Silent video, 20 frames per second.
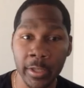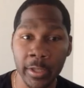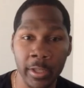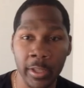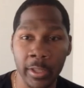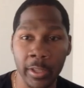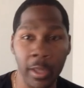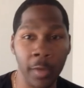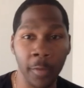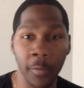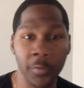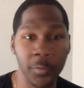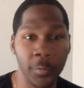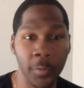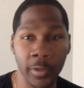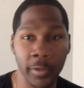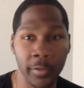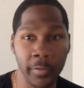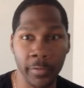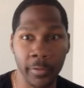That was one
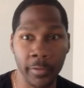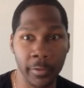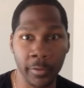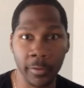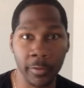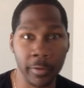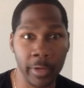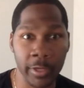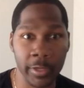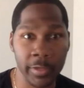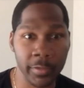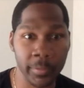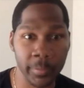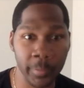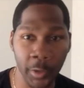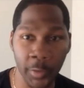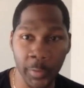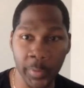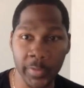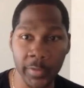of the greatest
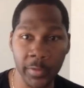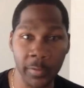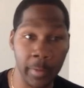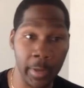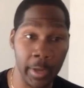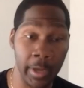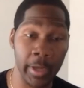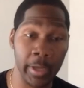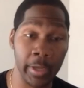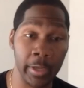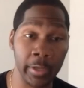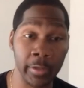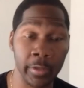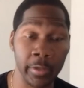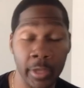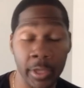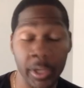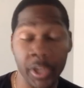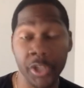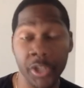moments of my
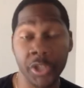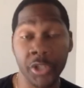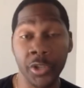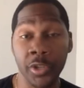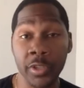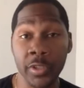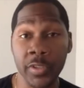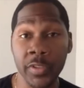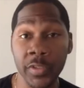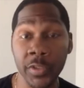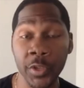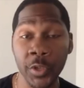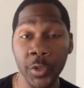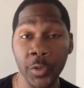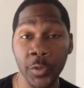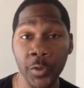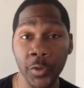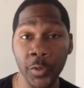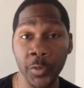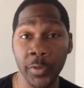journalistic
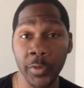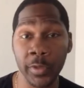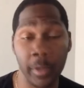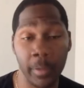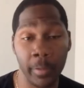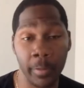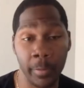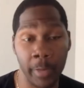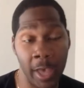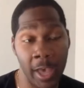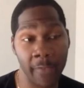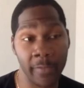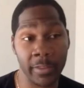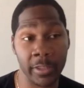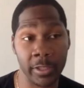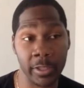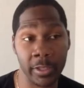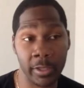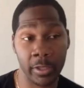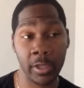career, was
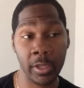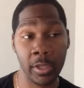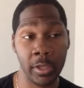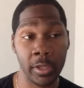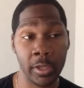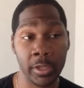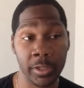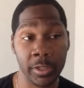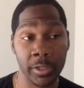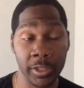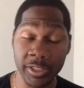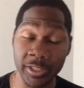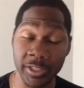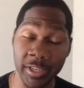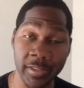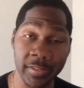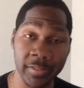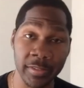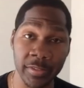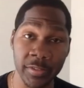having the chance
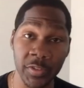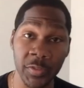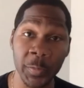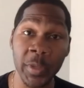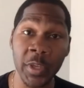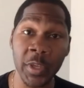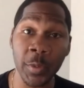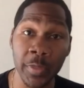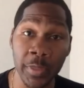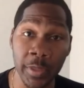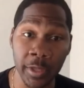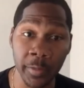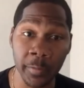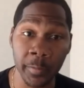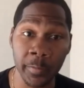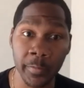to speak with him.